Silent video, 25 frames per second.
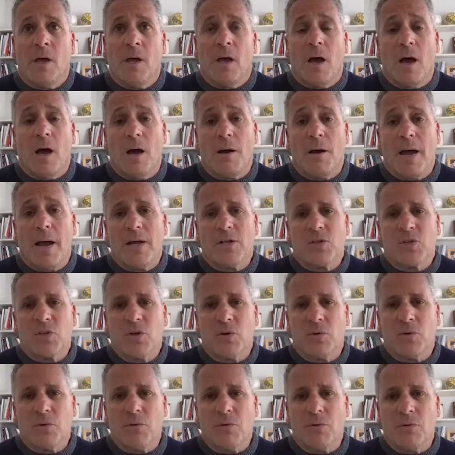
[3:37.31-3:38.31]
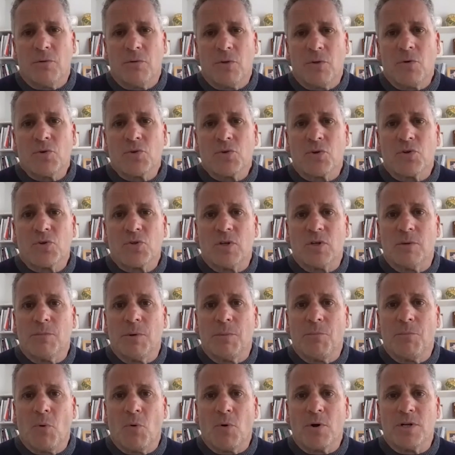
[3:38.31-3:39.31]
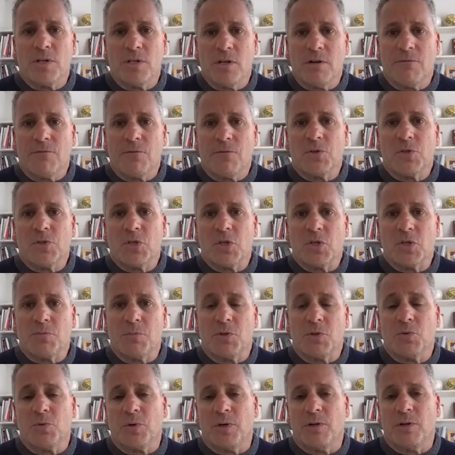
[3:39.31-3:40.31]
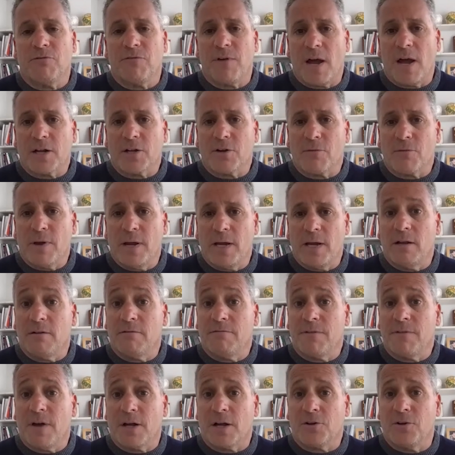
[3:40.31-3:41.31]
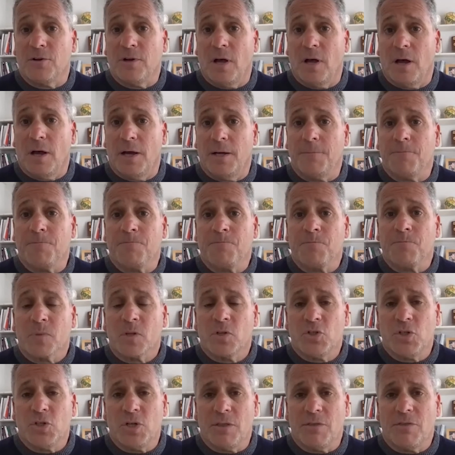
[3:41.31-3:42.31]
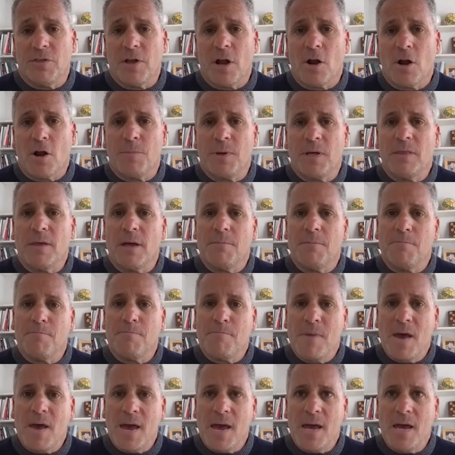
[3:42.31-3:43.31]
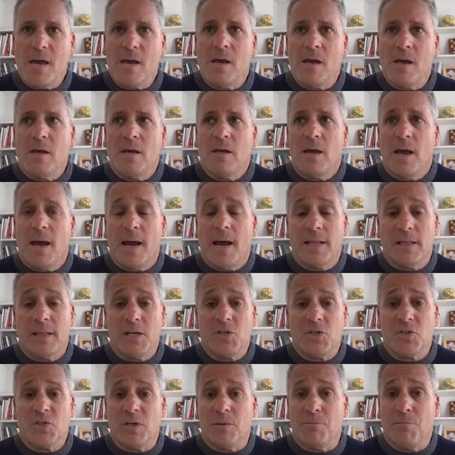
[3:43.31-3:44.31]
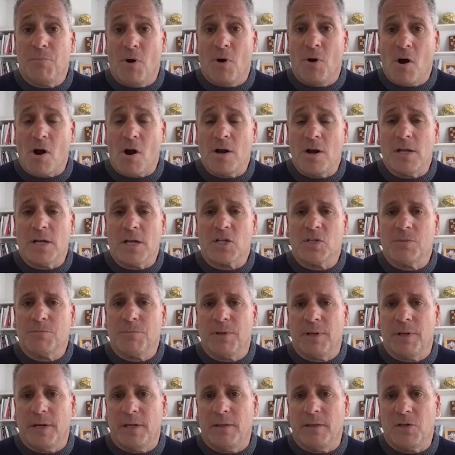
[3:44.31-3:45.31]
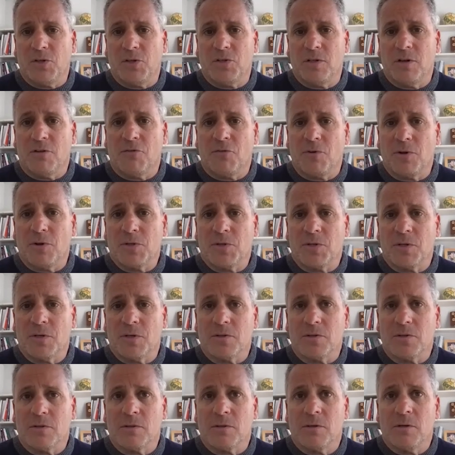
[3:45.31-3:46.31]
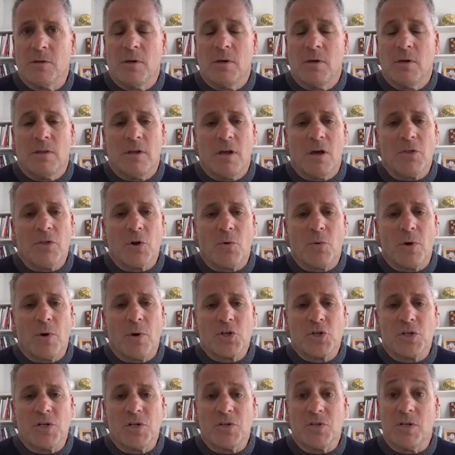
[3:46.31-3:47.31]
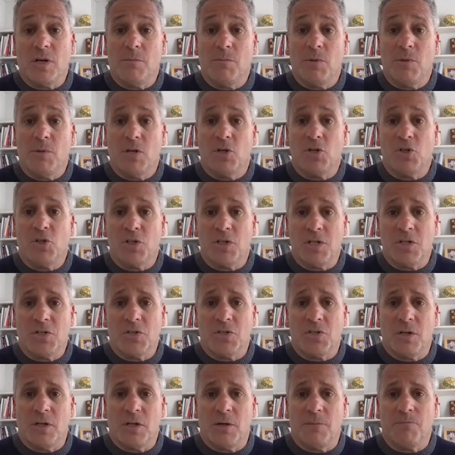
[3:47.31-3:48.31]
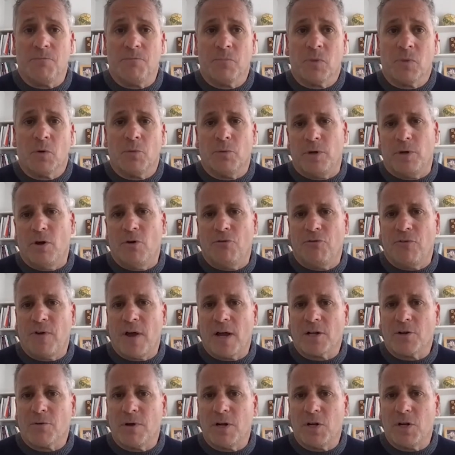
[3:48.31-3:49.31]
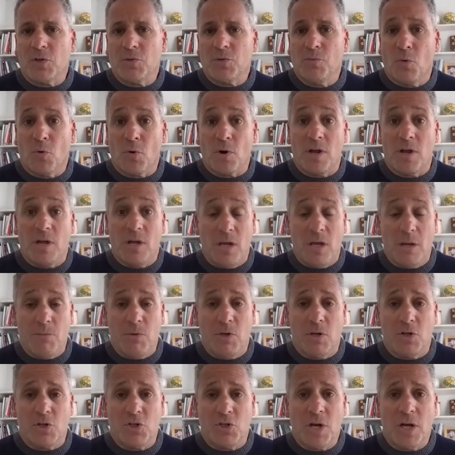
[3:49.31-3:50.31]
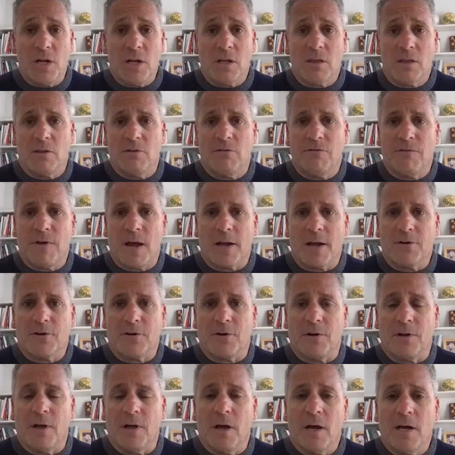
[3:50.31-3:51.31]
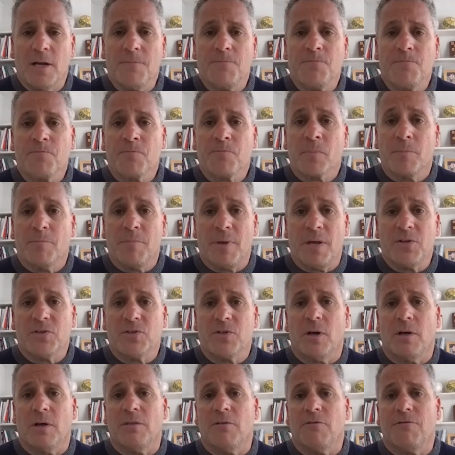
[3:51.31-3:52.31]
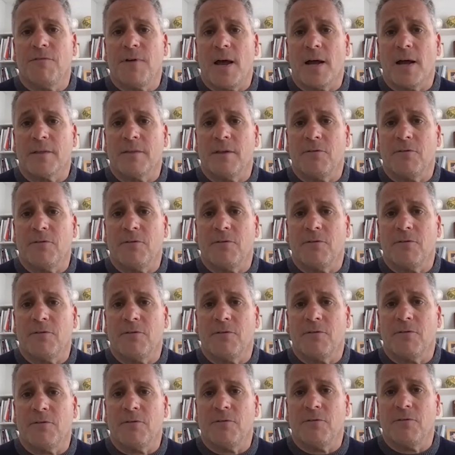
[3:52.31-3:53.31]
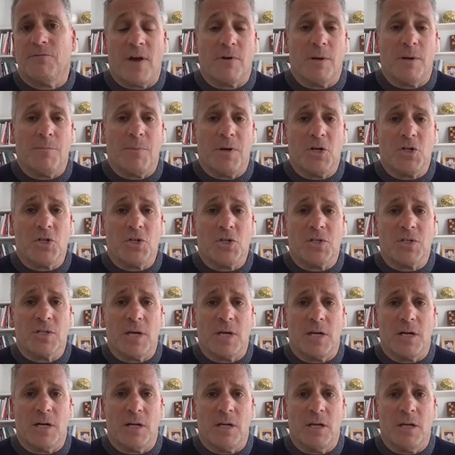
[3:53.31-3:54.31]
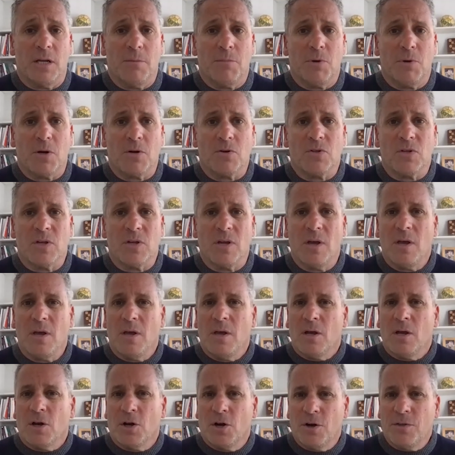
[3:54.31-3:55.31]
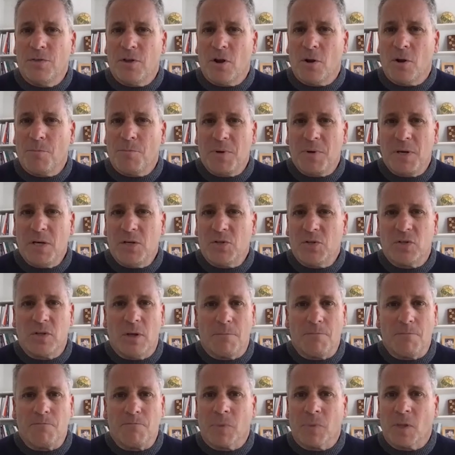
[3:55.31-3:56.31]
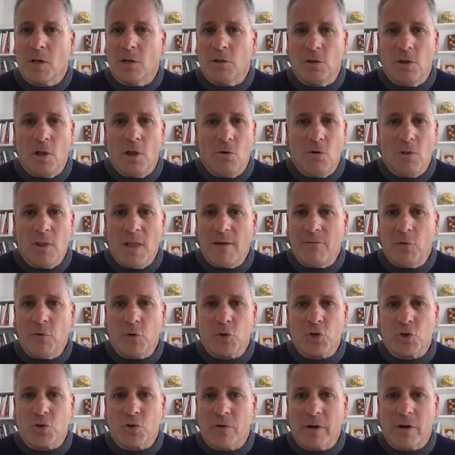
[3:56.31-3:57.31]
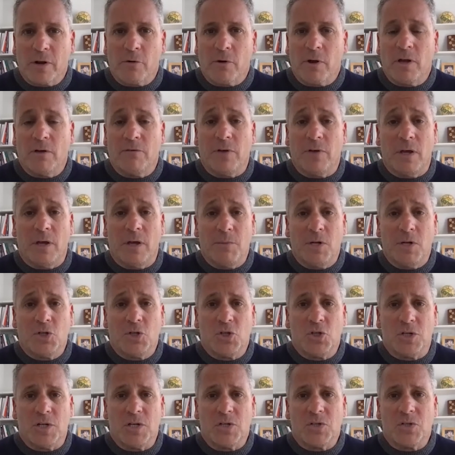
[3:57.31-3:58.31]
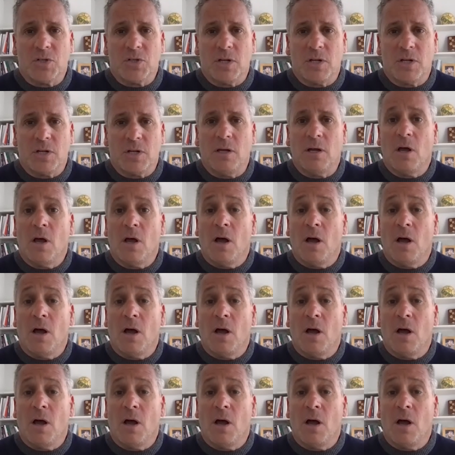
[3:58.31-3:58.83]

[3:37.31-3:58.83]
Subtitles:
And so those are some important differences between Factor VIII and Factor IX gene therapy that may, at least in part, explain these differences. The other question is immunogenicity. We know Factor VIII is more immunogenic than Factor IX based on the fact that more Factor VIII patients get inhibitors. Could there be some low-level triggering of immunogenicity